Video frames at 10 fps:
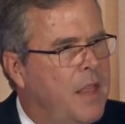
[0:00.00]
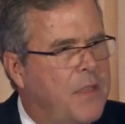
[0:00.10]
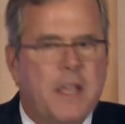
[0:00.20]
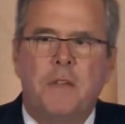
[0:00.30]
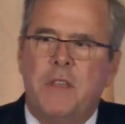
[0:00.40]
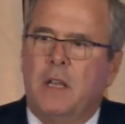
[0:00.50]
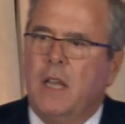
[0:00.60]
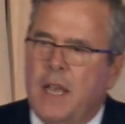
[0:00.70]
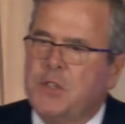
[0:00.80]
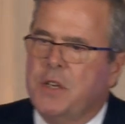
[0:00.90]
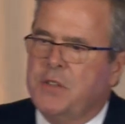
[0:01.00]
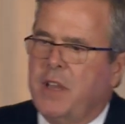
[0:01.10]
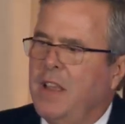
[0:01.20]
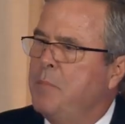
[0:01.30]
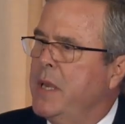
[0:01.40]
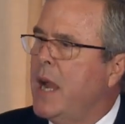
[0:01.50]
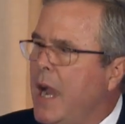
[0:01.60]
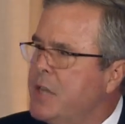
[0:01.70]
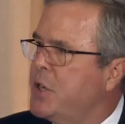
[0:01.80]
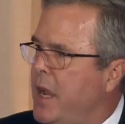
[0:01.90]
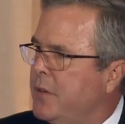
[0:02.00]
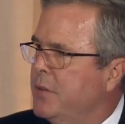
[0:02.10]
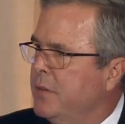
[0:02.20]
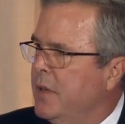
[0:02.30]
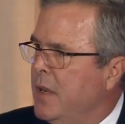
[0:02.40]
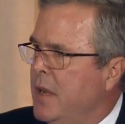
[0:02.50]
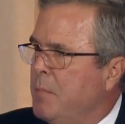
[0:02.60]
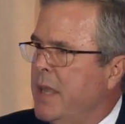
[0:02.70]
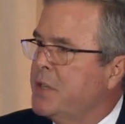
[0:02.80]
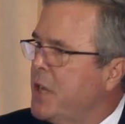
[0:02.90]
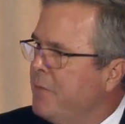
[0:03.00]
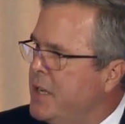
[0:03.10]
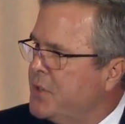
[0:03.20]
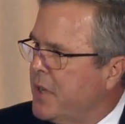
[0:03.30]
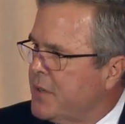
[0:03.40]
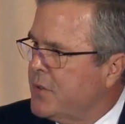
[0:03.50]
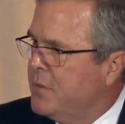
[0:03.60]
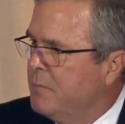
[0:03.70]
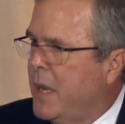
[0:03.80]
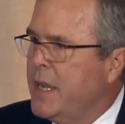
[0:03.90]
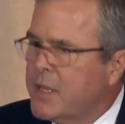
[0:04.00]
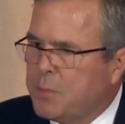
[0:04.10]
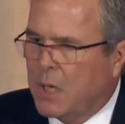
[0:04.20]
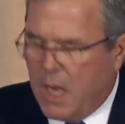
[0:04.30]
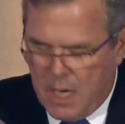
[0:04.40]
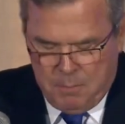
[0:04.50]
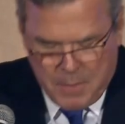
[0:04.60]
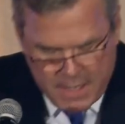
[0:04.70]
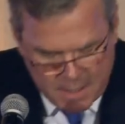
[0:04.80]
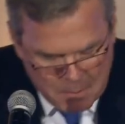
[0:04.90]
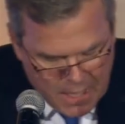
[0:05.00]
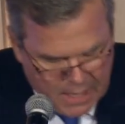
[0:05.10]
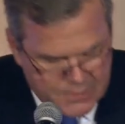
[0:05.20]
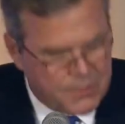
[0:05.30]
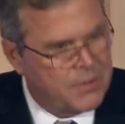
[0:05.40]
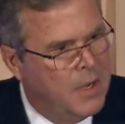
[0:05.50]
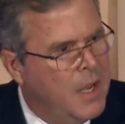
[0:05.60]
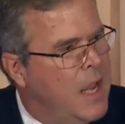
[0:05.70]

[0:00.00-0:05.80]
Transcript: Think of the elections that have been hijacked by the Chavistas, by Hezbollah, by Hamas,